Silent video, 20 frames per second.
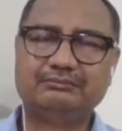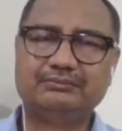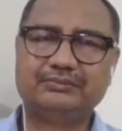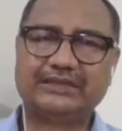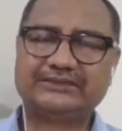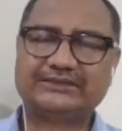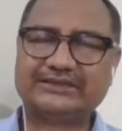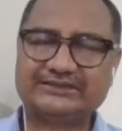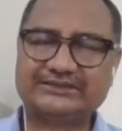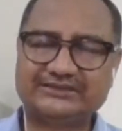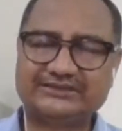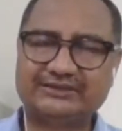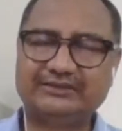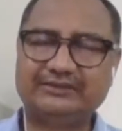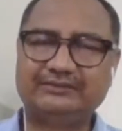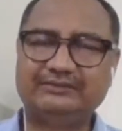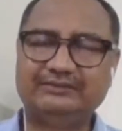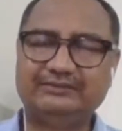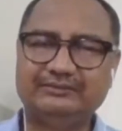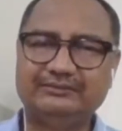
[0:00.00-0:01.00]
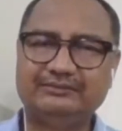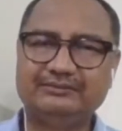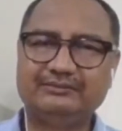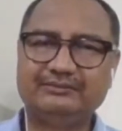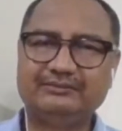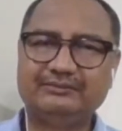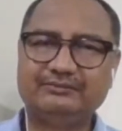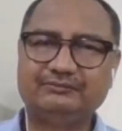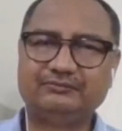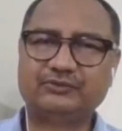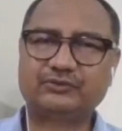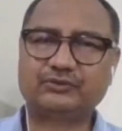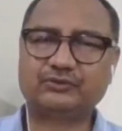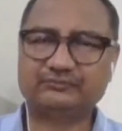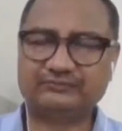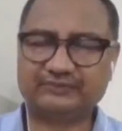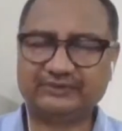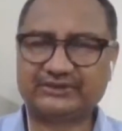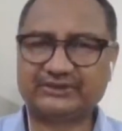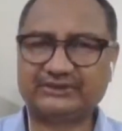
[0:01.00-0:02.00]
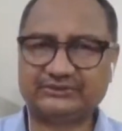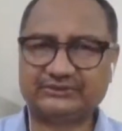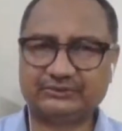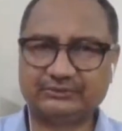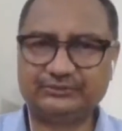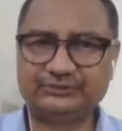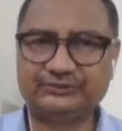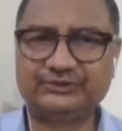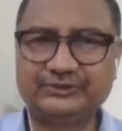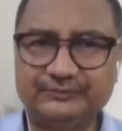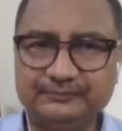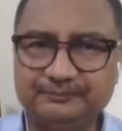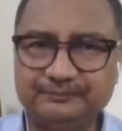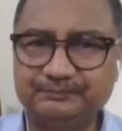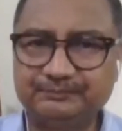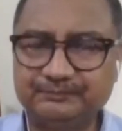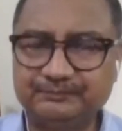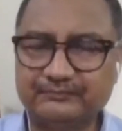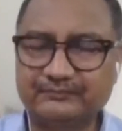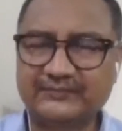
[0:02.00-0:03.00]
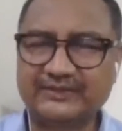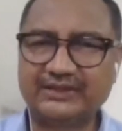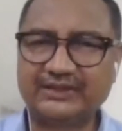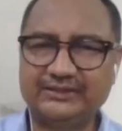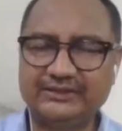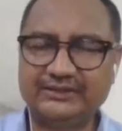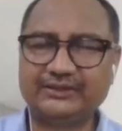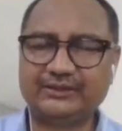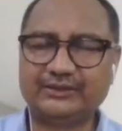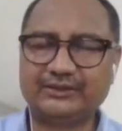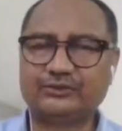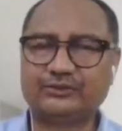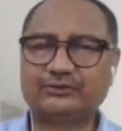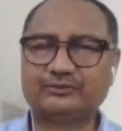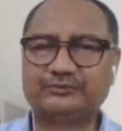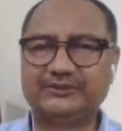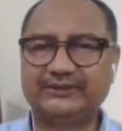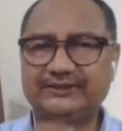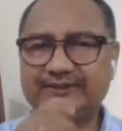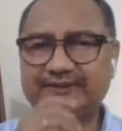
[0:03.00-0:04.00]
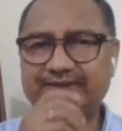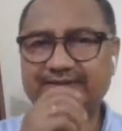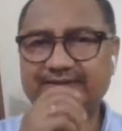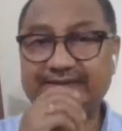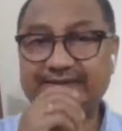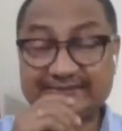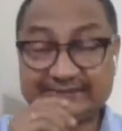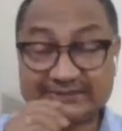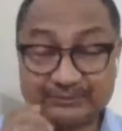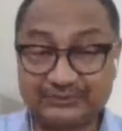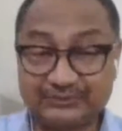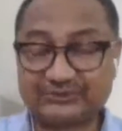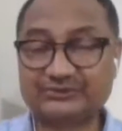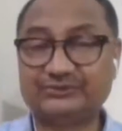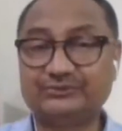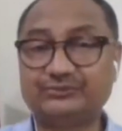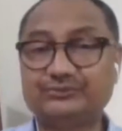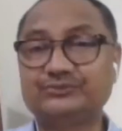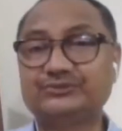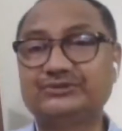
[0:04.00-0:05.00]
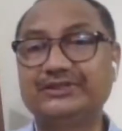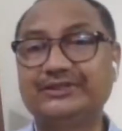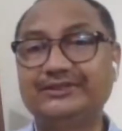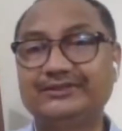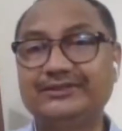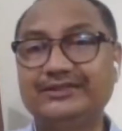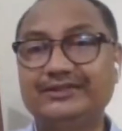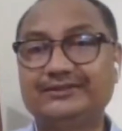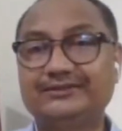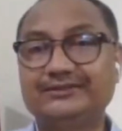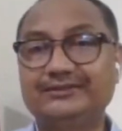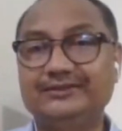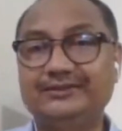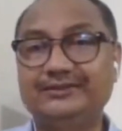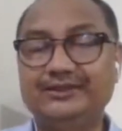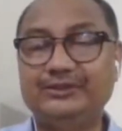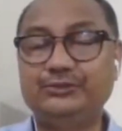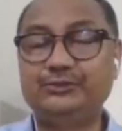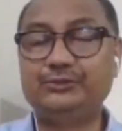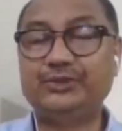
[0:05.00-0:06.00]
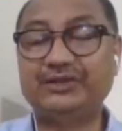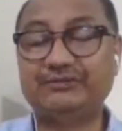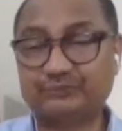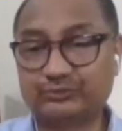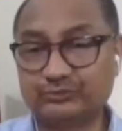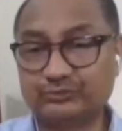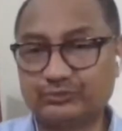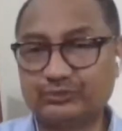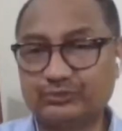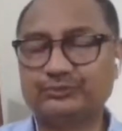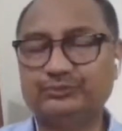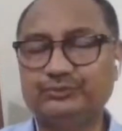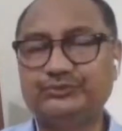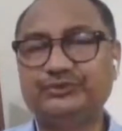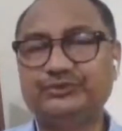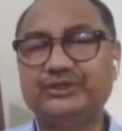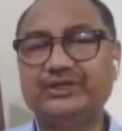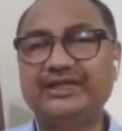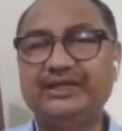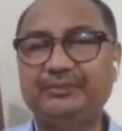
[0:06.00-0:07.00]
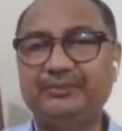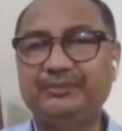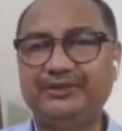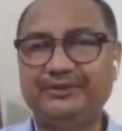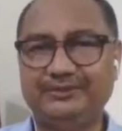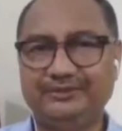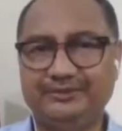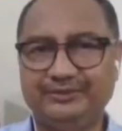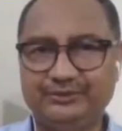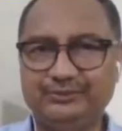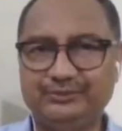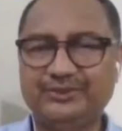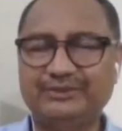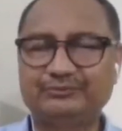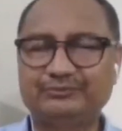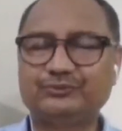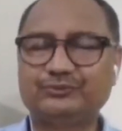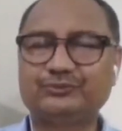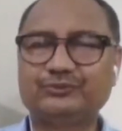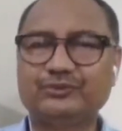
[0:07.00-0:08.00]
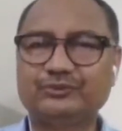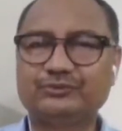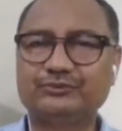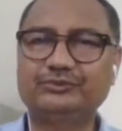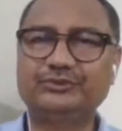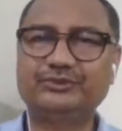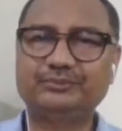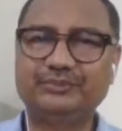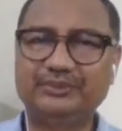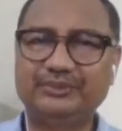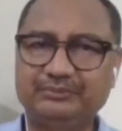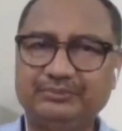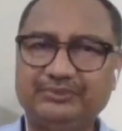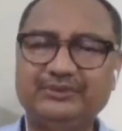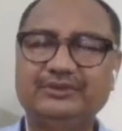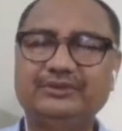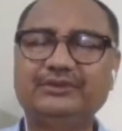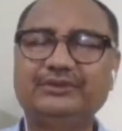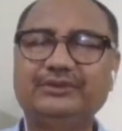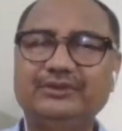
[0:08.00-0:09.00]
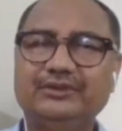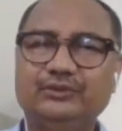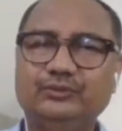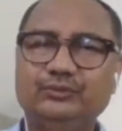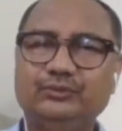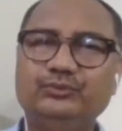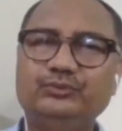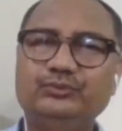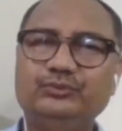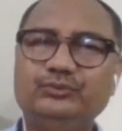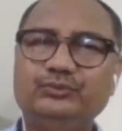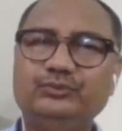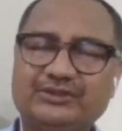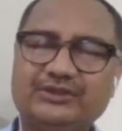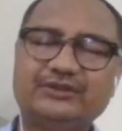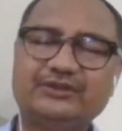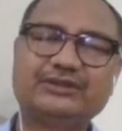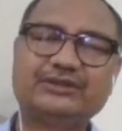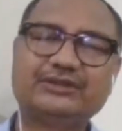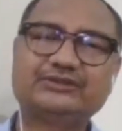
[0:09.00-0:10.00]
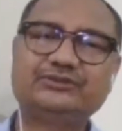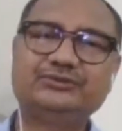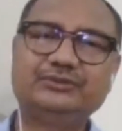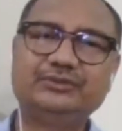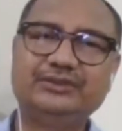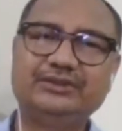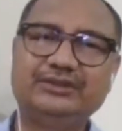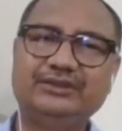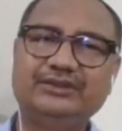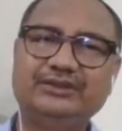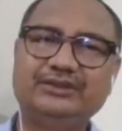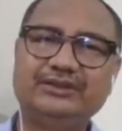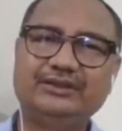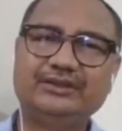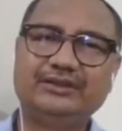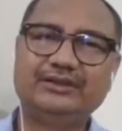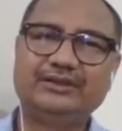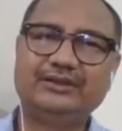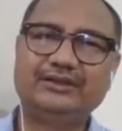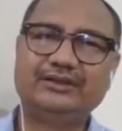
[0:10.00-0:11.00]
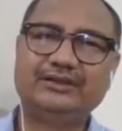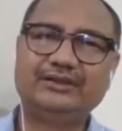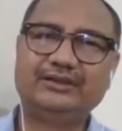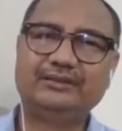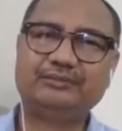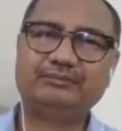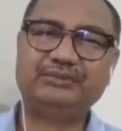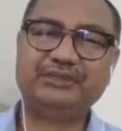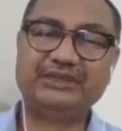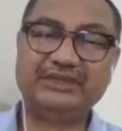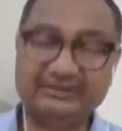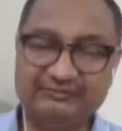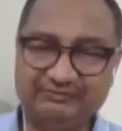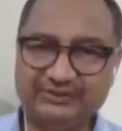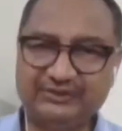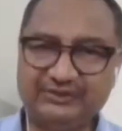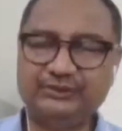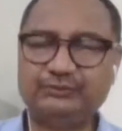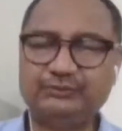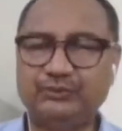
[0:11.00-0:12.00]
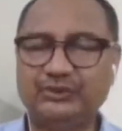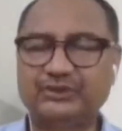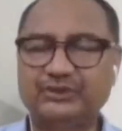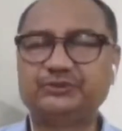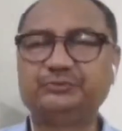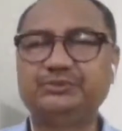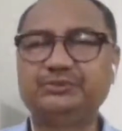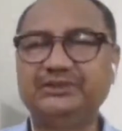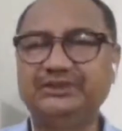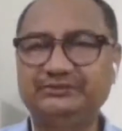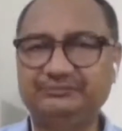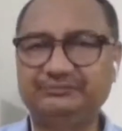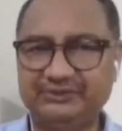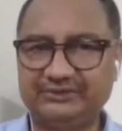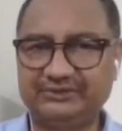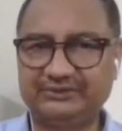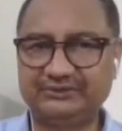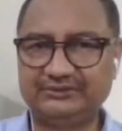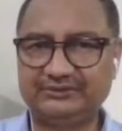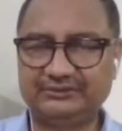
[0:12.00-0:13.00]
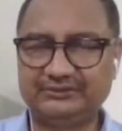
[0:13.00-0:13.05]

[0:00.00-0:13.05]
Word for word: as I say, for conflict resolution, he did a lot of things. He is a person who said that you have to talk with your enemy, you have to talk to the people who, who does not actually uh, believe in what you believe in.